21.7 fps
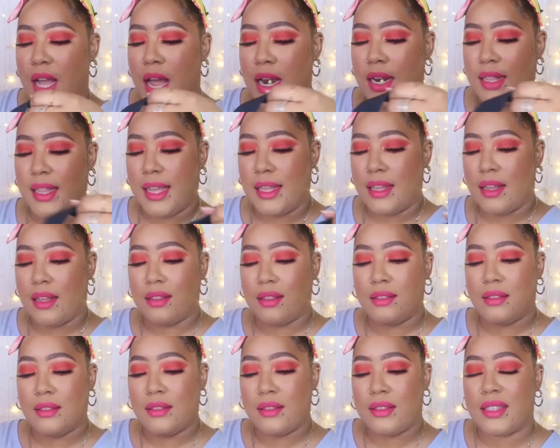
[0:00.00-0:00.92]
kind of like,
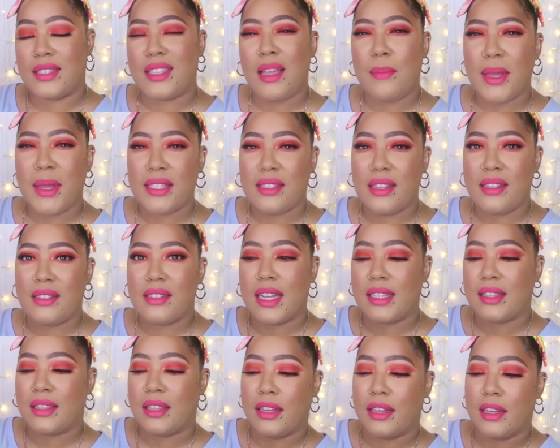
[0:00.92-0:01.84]
does that make sense?
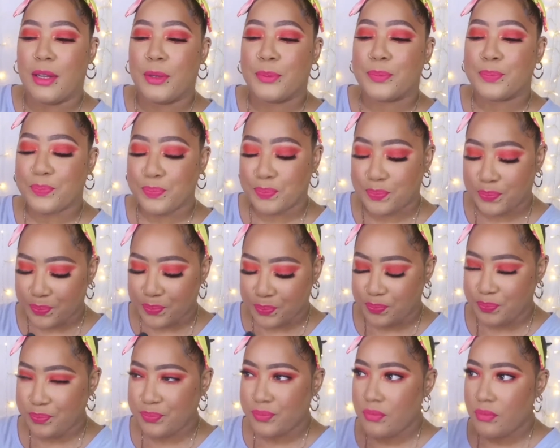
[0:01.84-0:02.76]
Like the
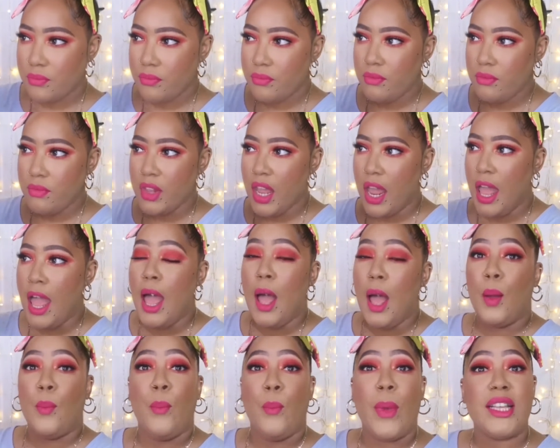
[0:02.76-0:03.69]

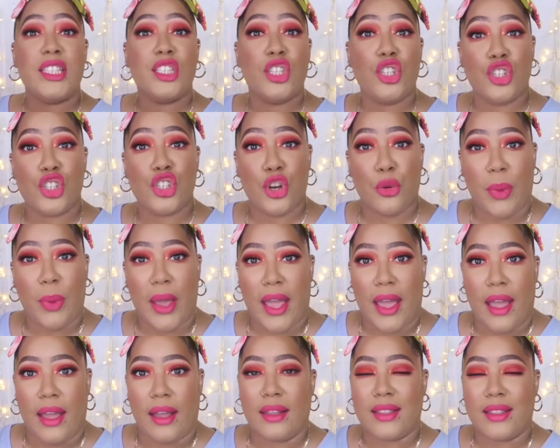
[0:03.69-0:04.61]
messenger
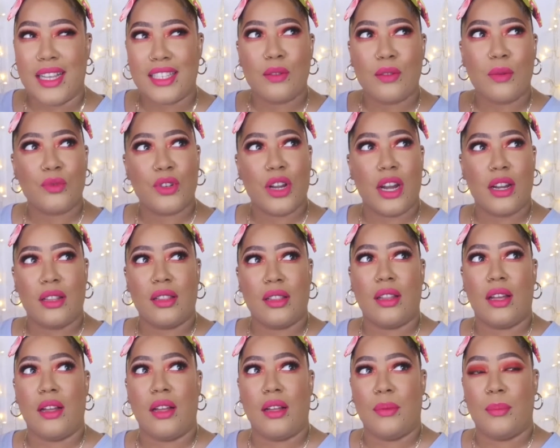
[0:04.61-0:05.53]
bag that's what i'm trying to
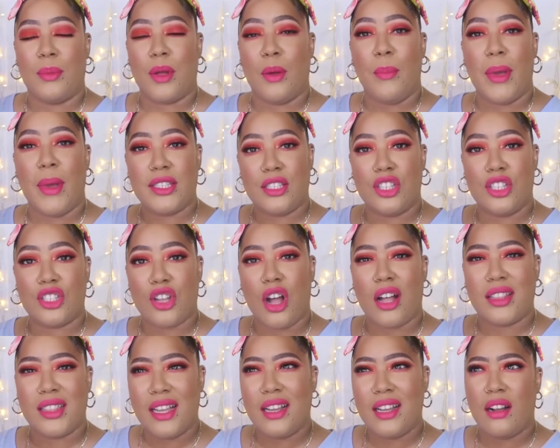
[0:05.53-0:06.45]
um, love. a mess it's
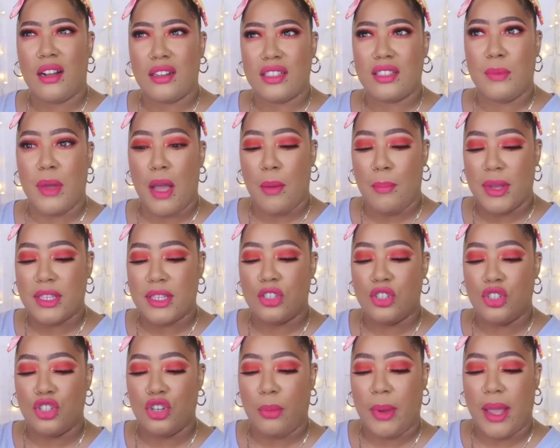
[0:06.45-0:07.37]
called thing called a
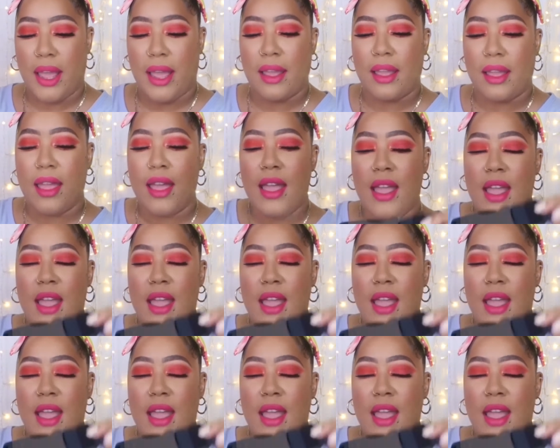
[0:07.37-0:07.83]
messenger bag